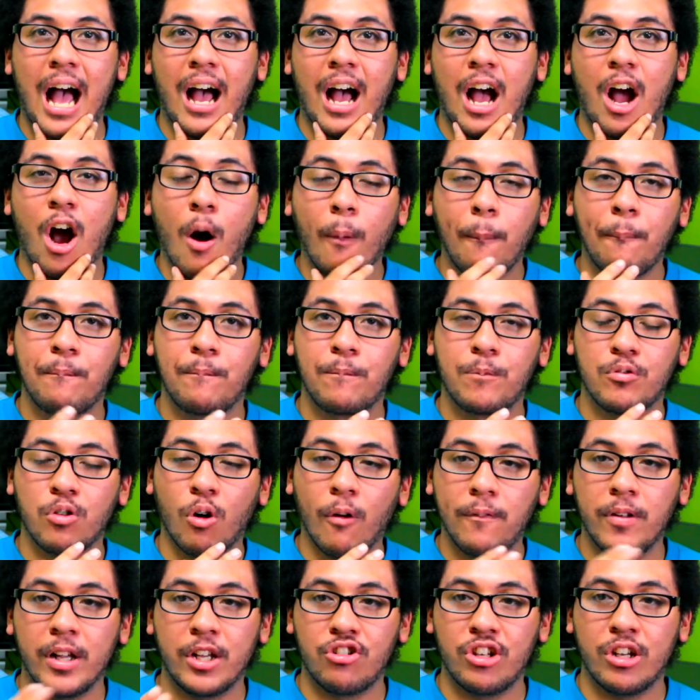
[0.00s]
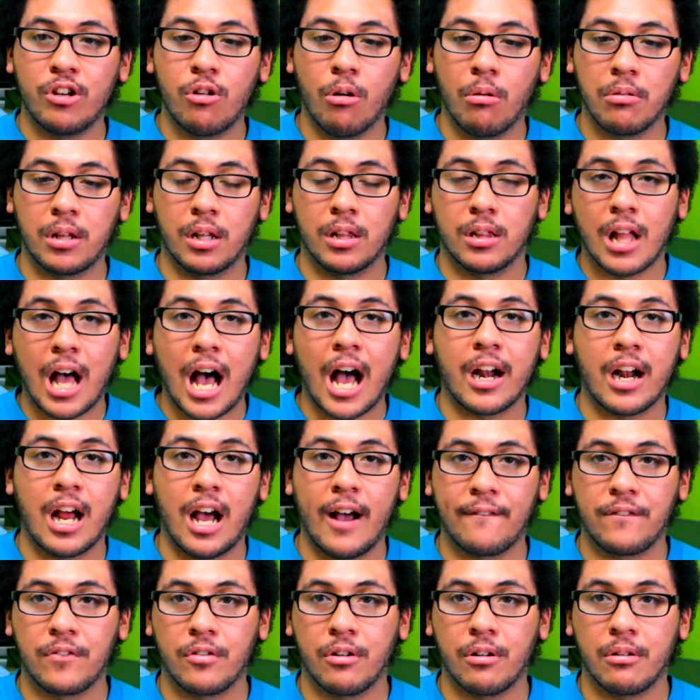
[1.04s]
Hopefully she grows a lot
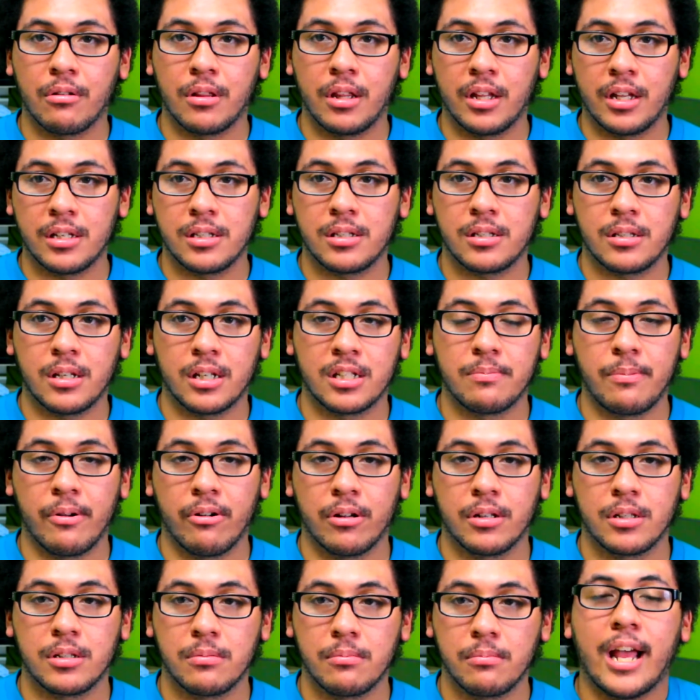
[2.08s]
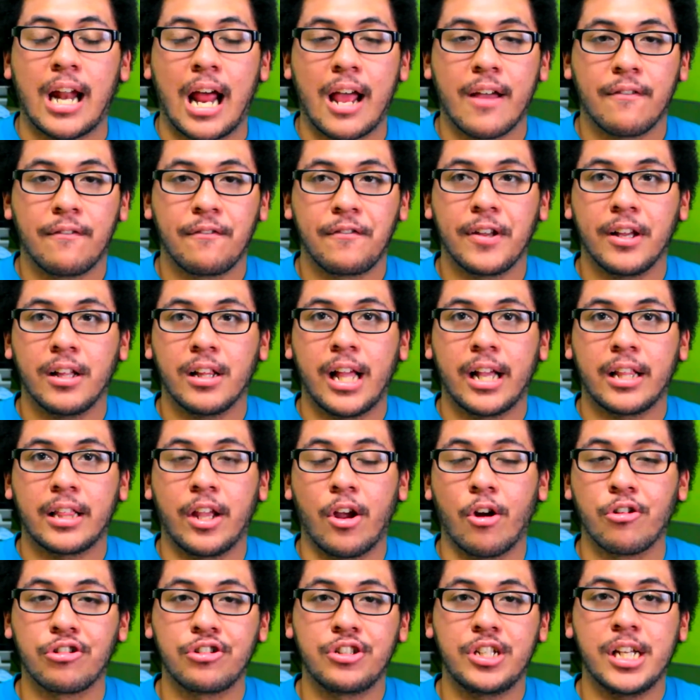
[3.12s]
after this experience, and I feel like
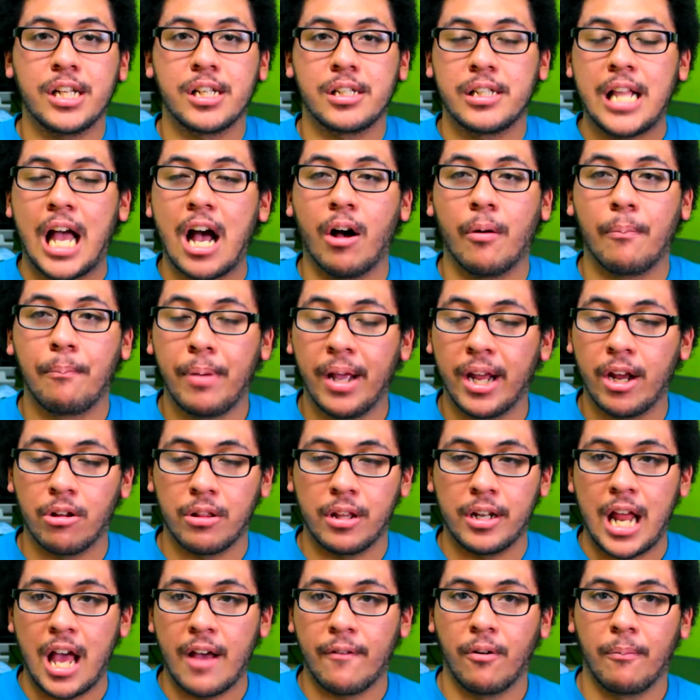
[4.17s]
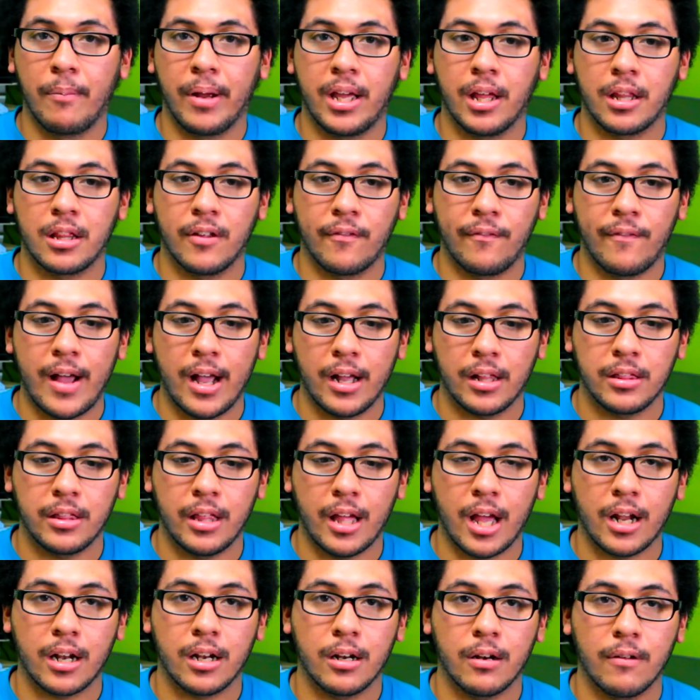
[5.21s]
the urgency is now bigger than ever because the fact
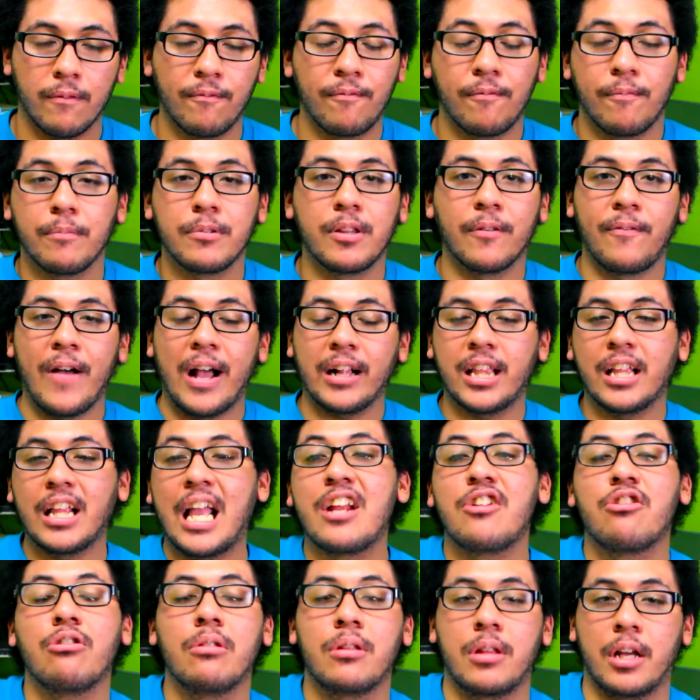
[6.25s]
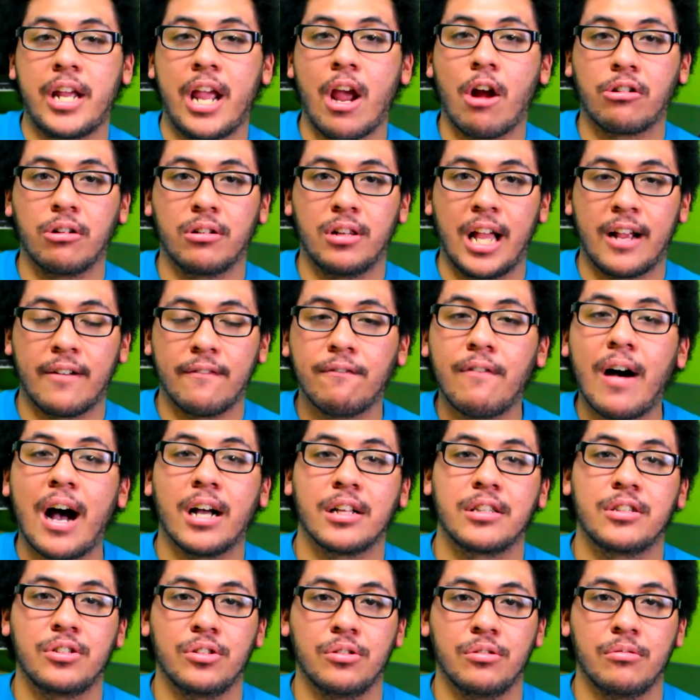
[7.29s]
that they introduced a character like
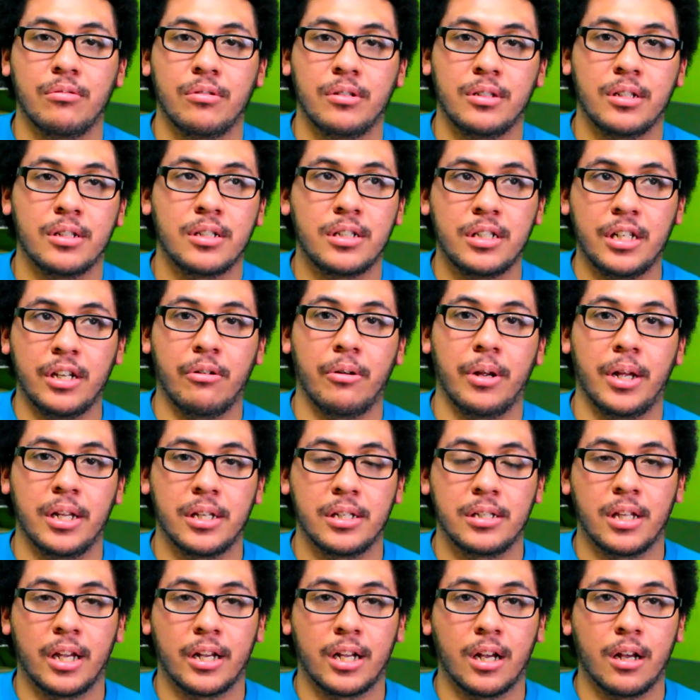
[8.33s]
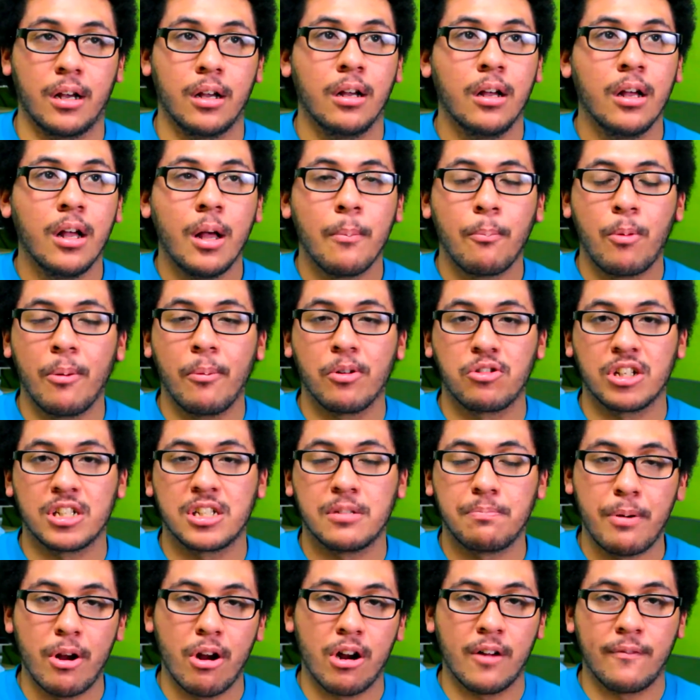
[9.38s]
Vatu in the series, like pretty much a
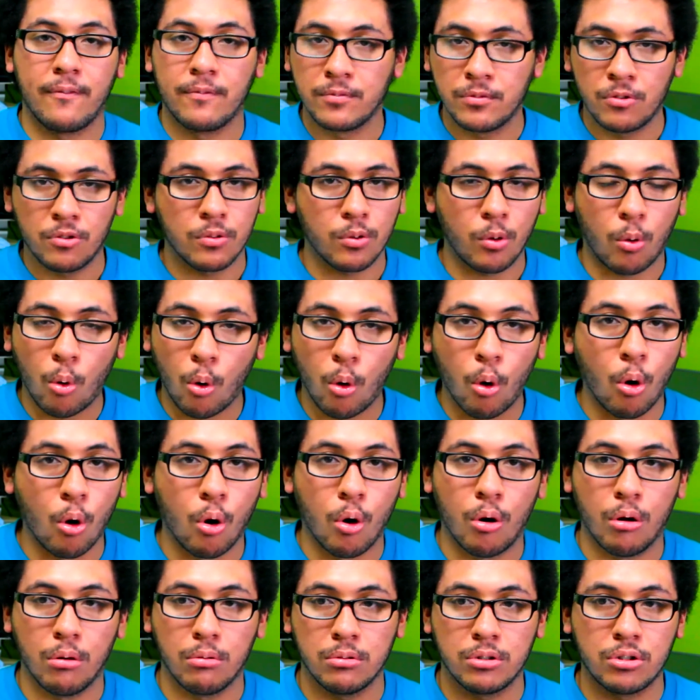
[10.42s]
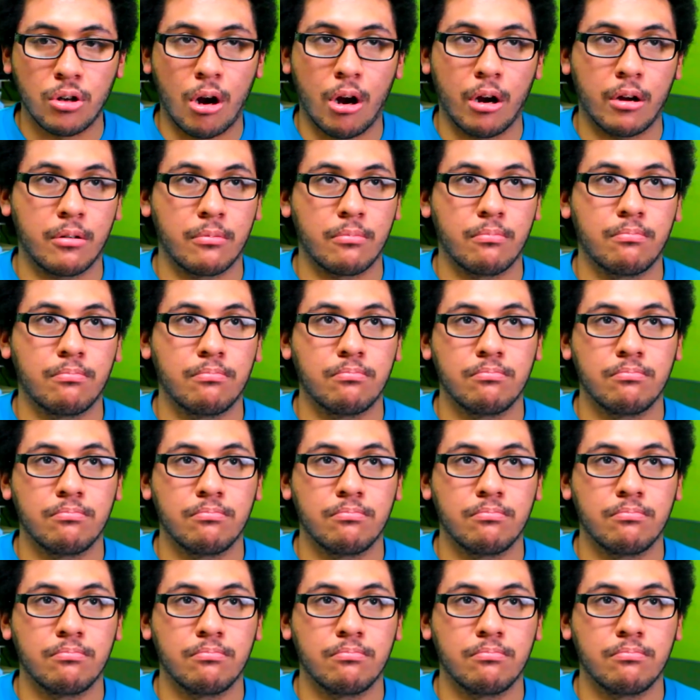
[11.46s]
spirit of whole dark